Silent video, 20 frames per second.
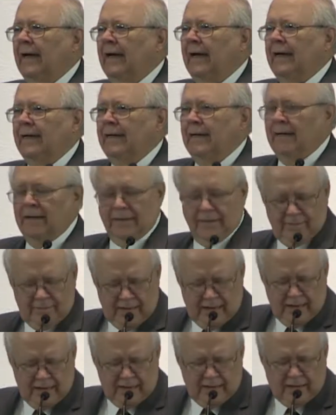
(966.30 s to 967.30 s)
And uh,
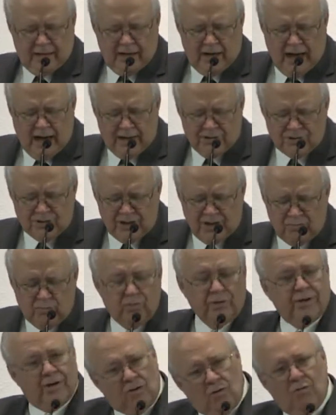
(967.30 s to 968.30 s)
they, they, I said,
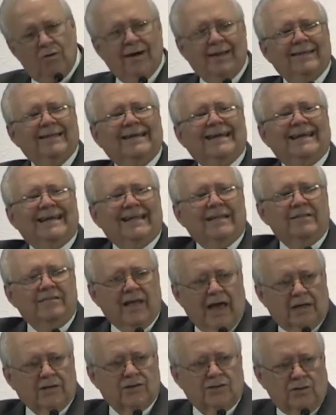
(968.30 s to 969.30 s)
well, you know what?
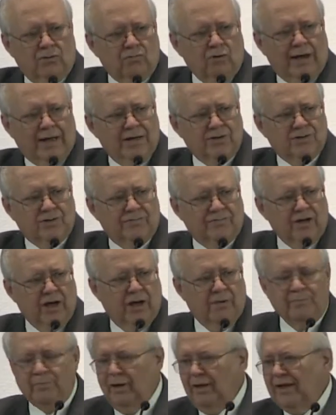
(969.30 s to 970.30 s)
That's the rage of
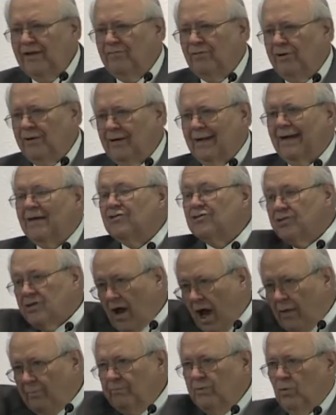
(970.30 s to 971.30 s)
the unbeliever today.
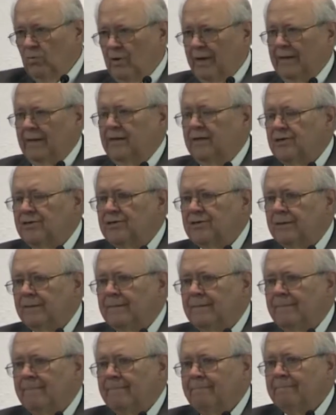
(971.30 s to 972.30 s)
Stop the witness.
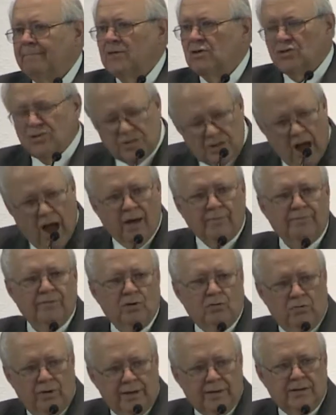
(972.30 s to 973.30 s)
Stop
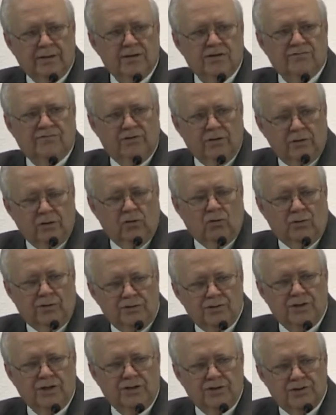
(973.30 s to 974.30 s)
the witness for the
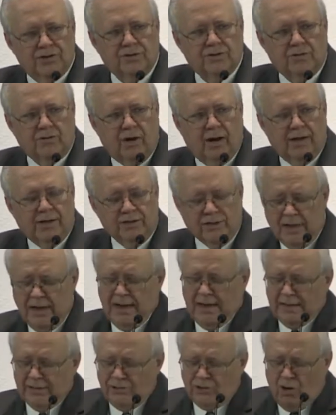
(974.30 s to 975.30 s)
Lord Jesus Christ.
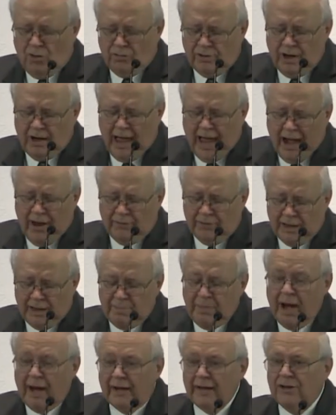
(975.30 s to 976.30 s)
Don't allow
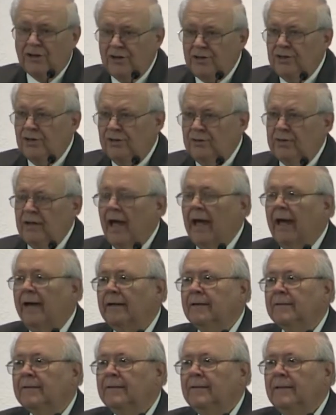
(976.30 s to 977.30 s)
anybody to do that.